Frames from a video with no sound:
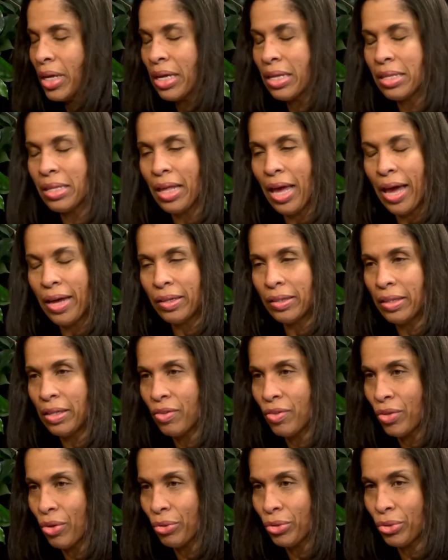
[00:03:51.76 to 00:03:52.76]
exactly
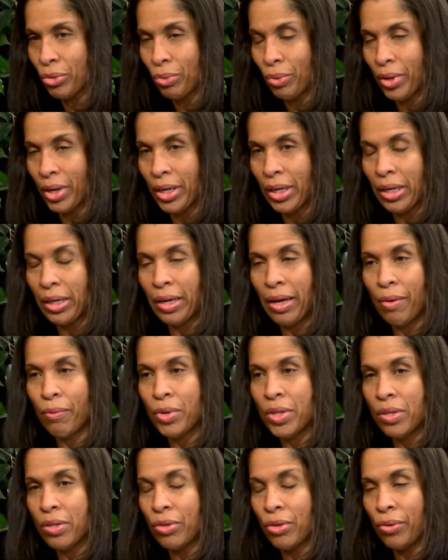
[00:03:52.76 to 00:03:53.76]
social work, and I
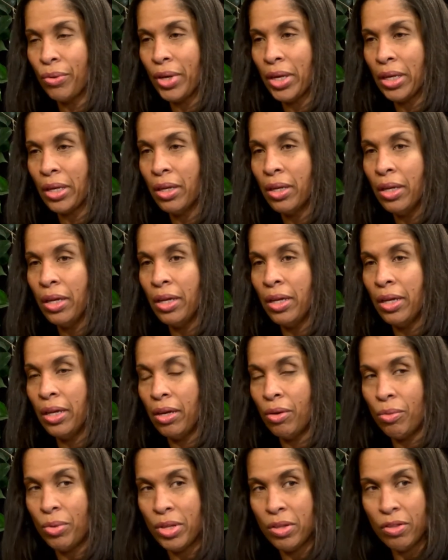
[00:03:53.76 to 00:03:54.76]
was doing, it
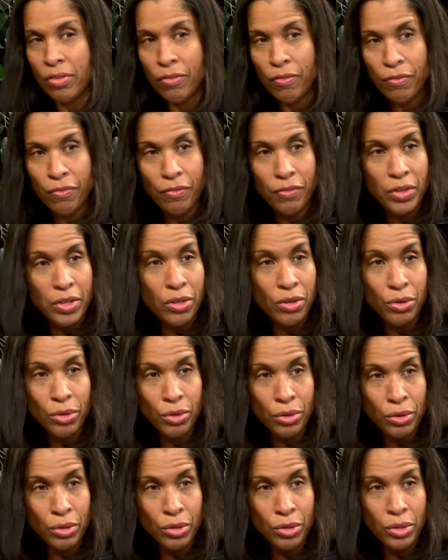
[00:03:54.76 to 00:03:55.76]
was
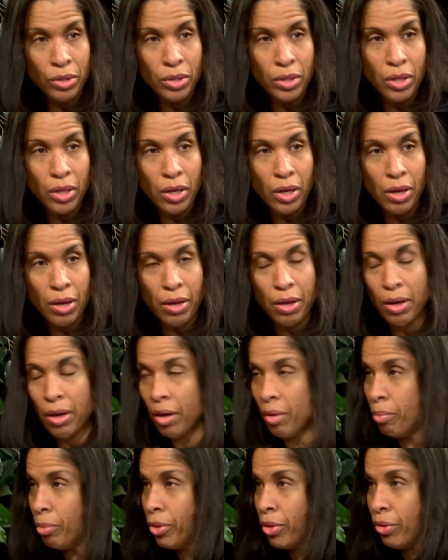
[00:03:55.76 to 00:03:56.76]
physical
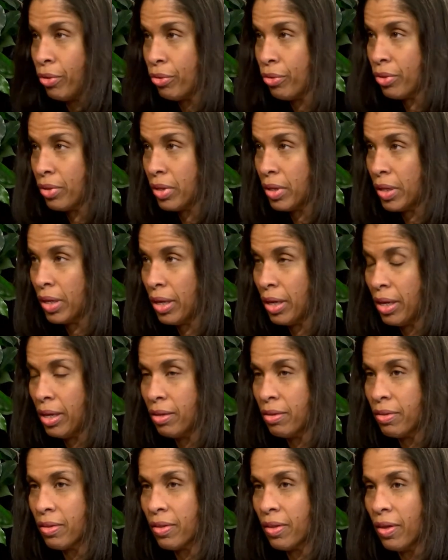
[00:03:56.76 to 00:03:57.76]
abuse to
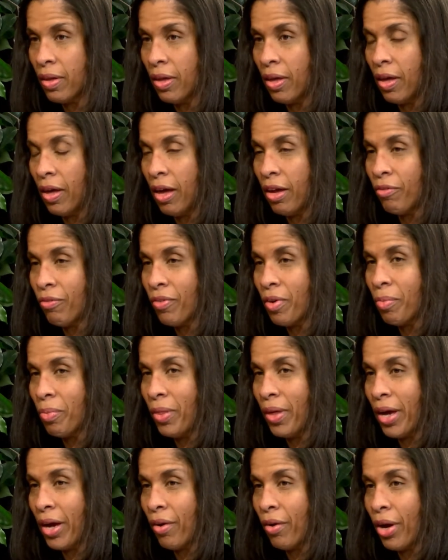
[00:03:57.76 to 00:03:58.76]
kids. And from
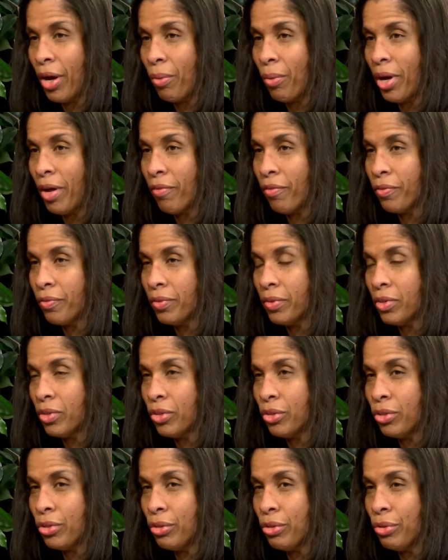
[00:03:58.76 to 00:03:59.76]
there I went
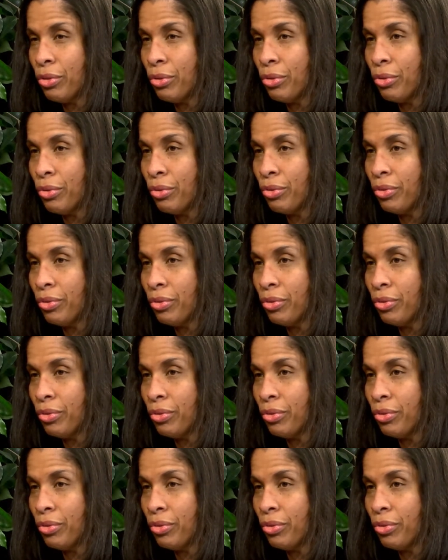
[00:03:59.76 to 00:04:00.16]
to